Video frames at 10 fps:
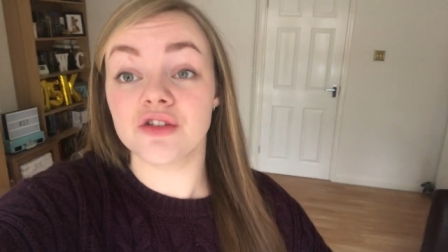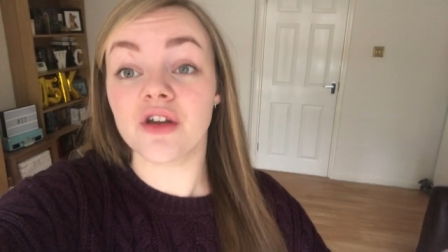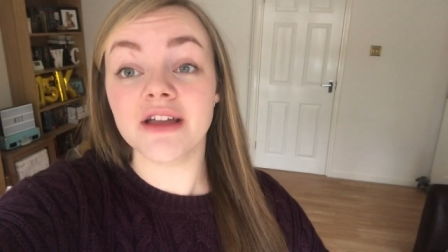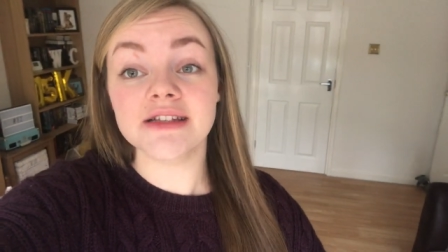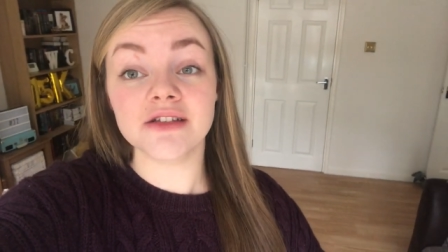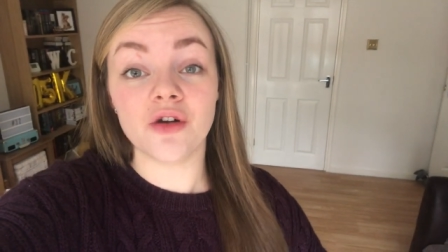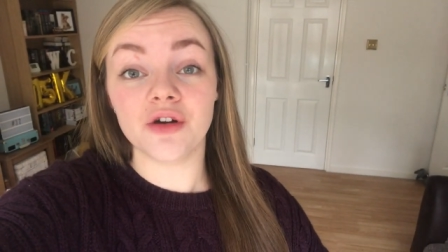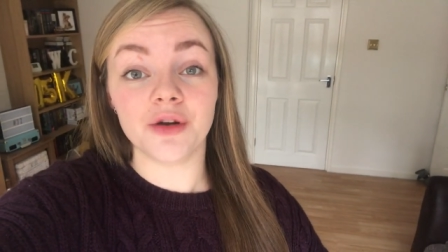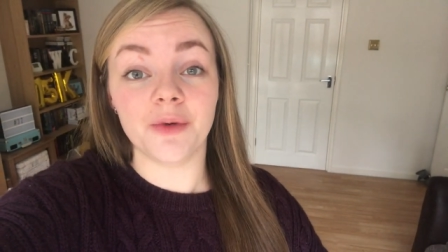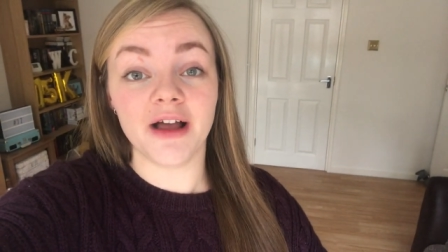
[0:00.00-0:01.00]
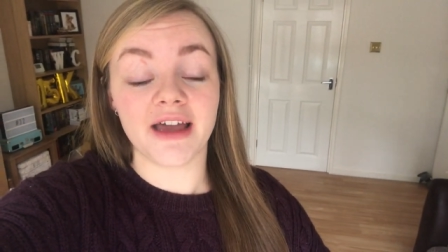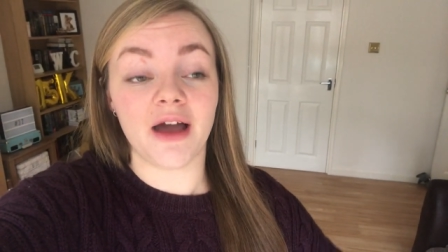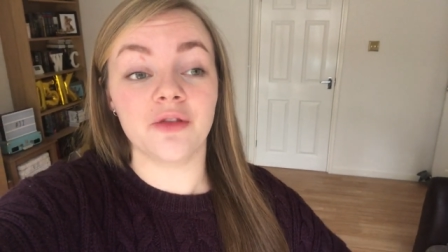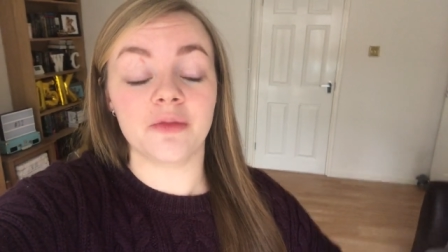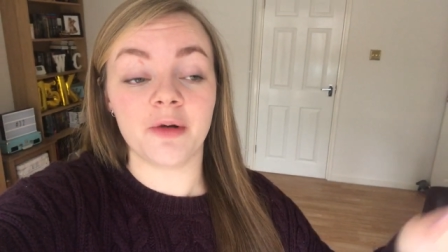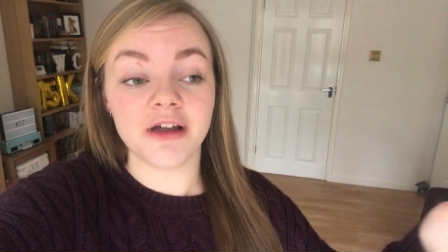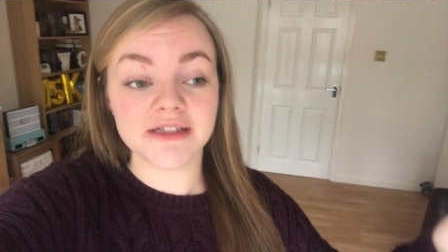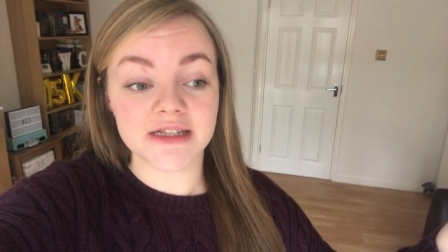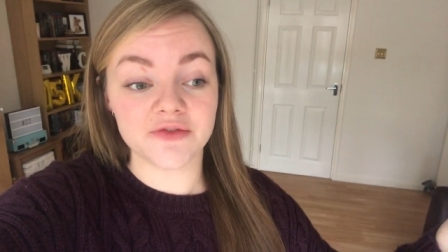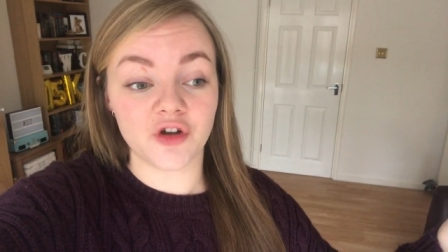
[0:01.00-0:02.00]
The trains are not going to work out. The
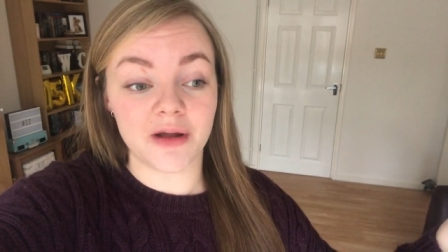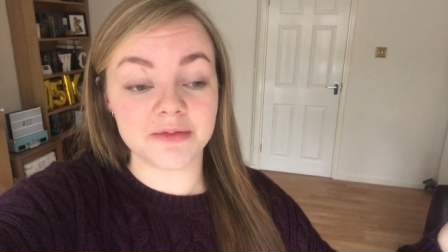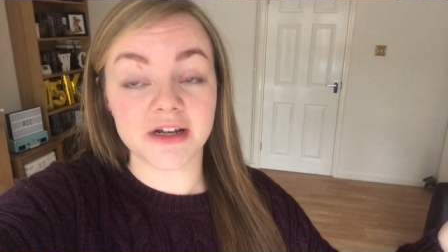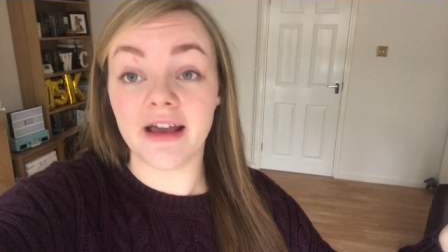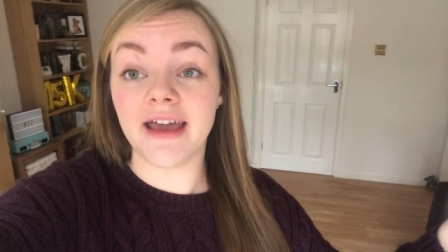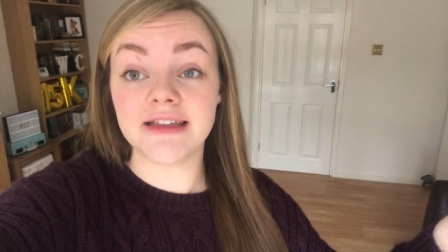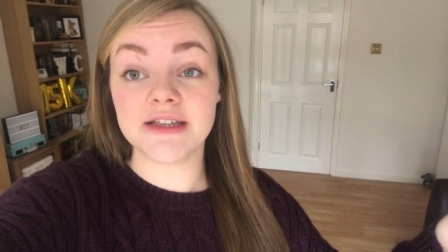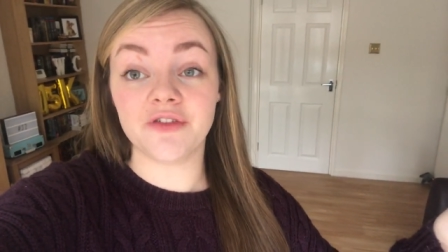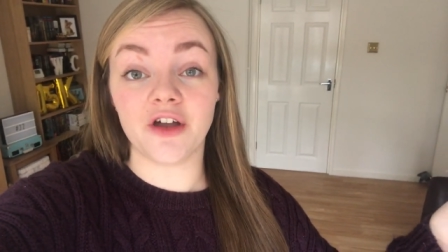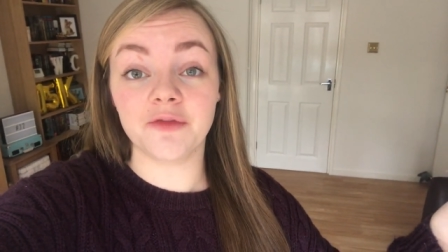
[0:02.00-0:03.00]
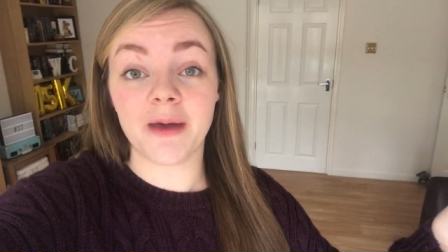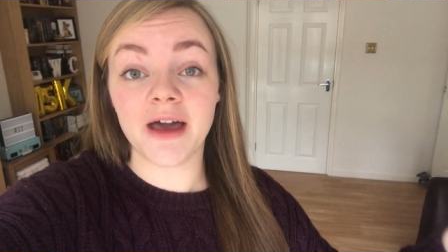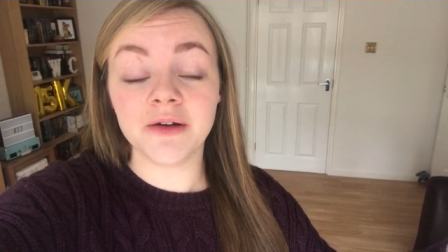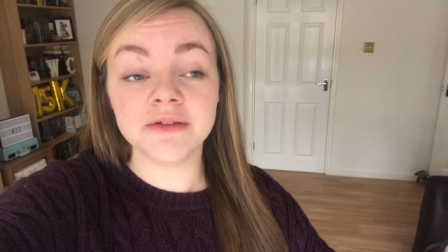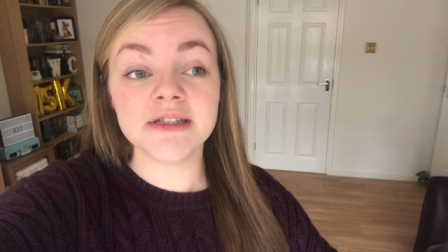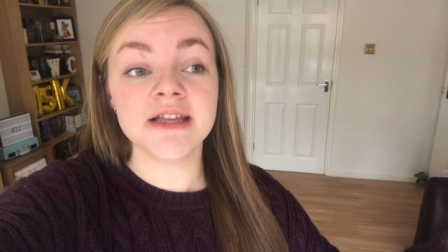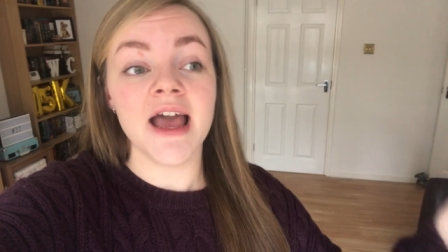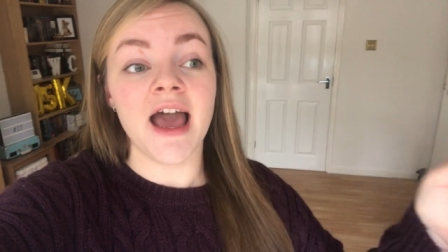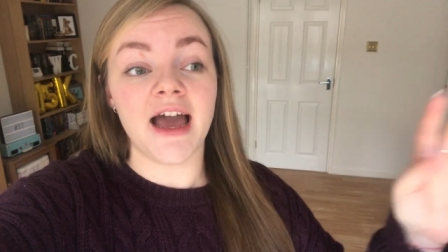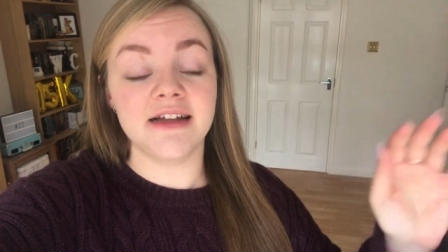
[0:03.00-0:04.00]
prices have gone up to, like, £85,
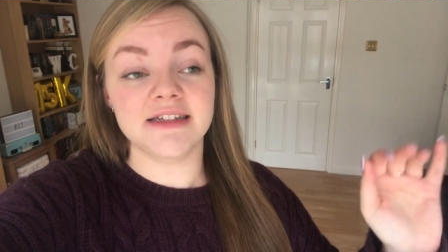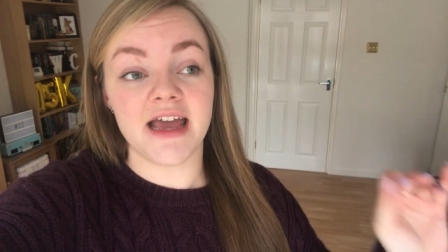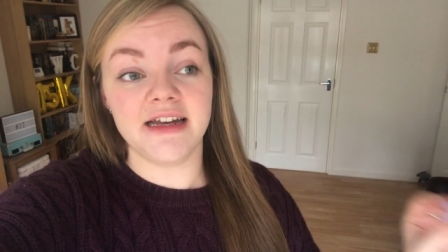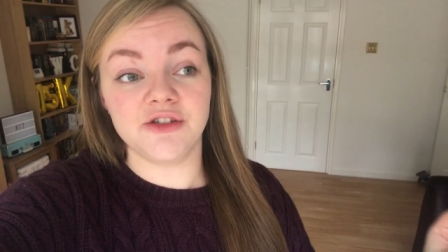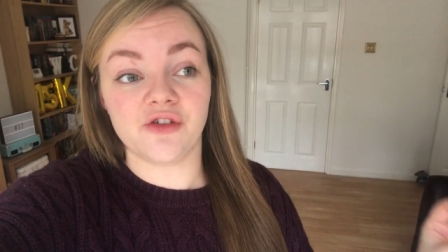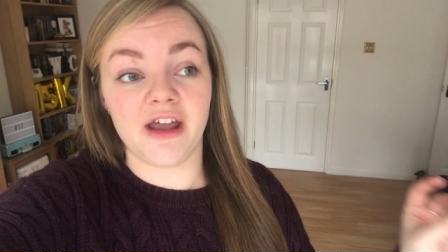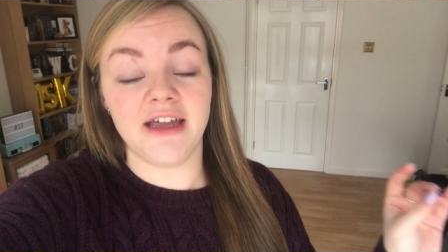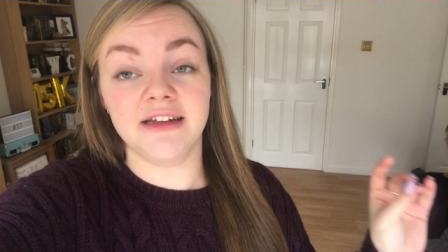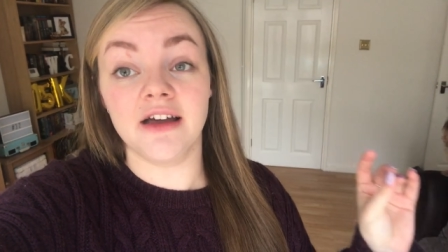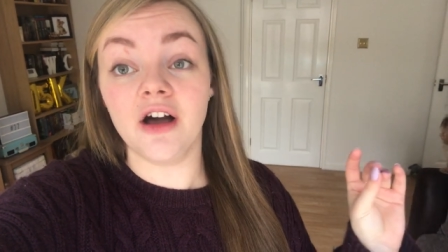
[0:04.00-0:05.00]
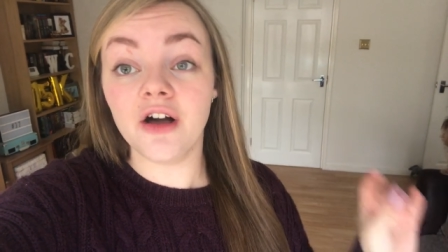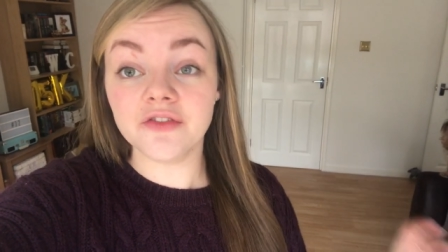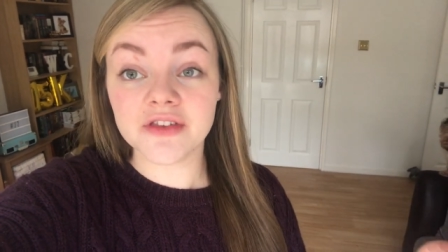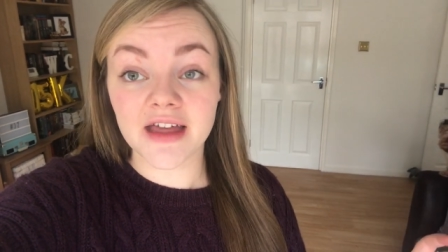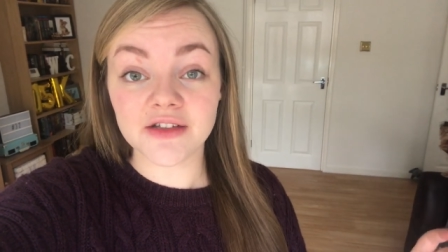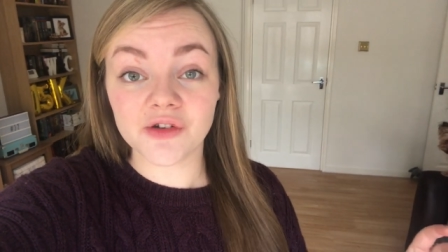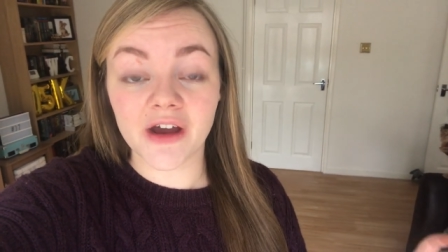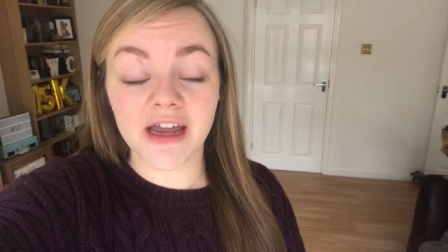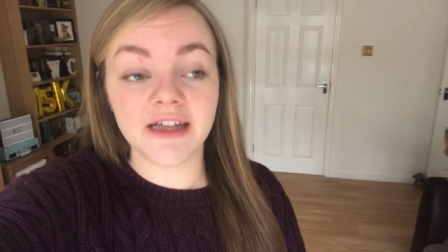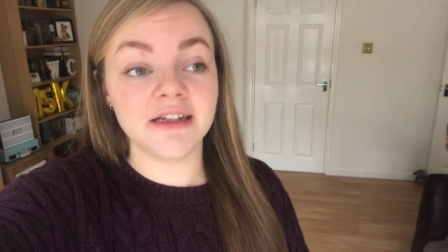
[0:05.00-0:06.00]
and any train after that
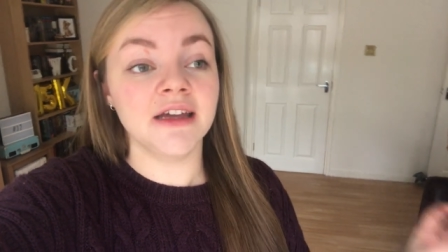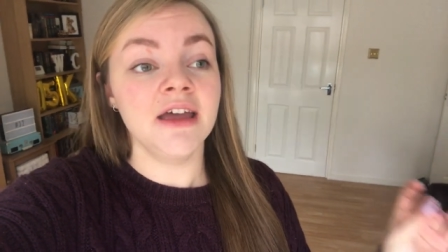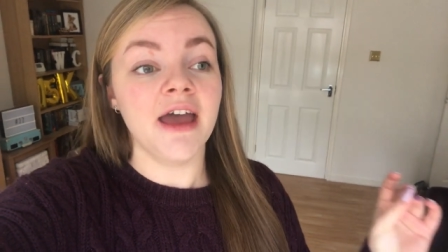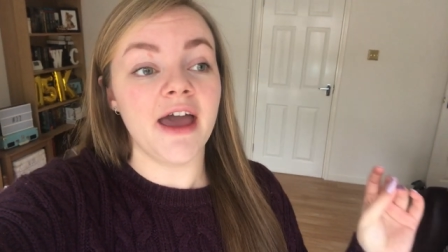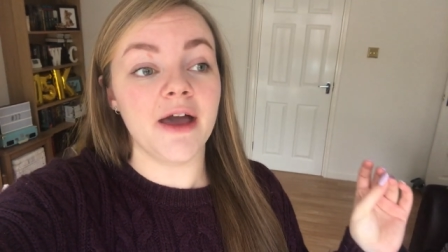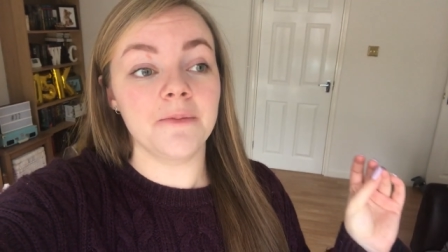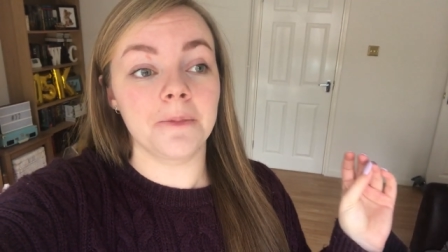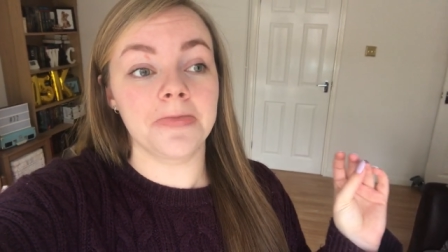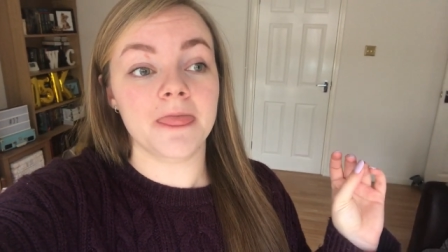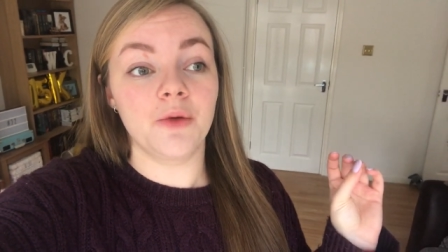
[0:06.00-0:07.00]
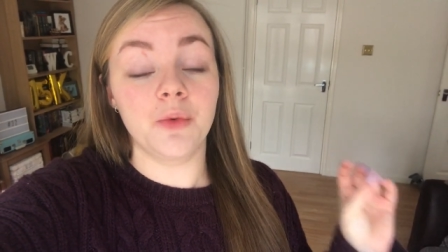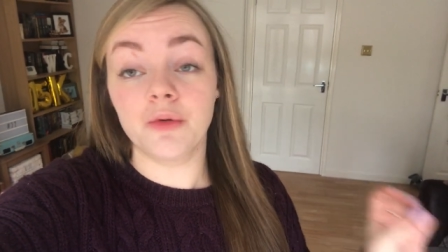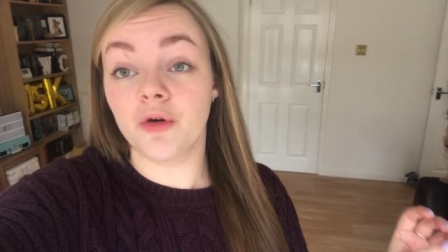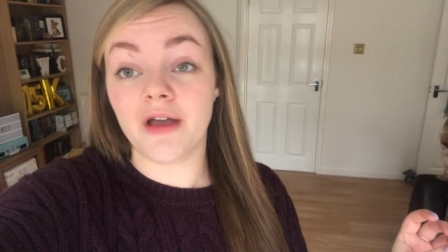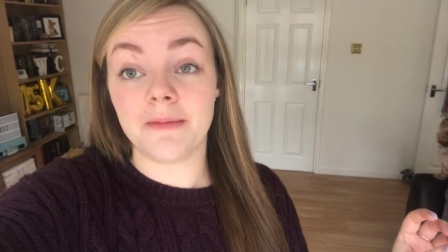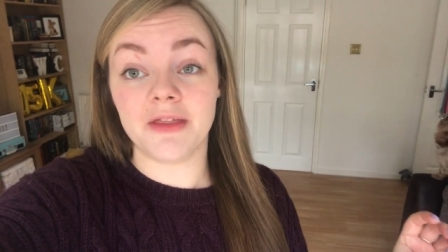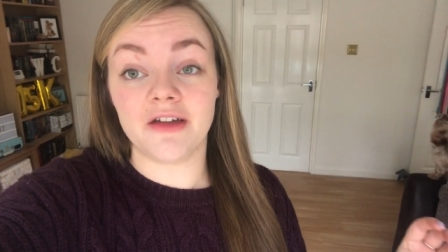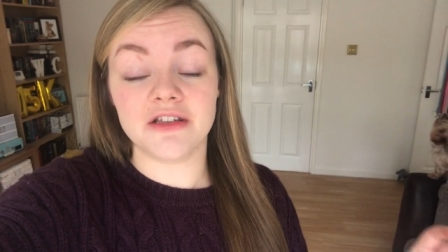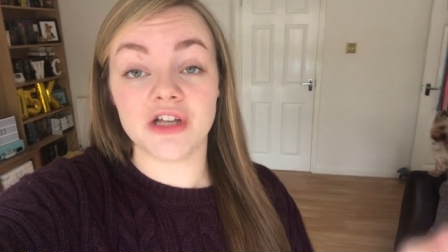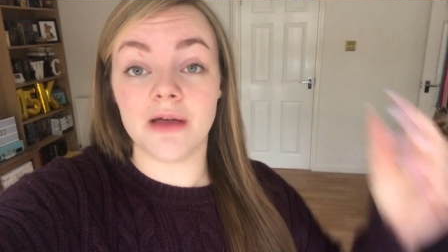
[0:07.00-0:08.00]
train will not get me
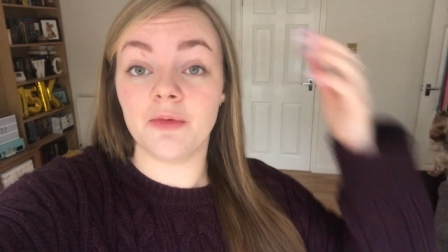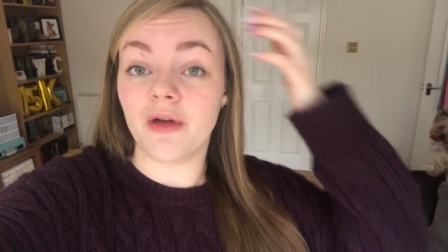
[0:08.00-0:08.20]
there in time.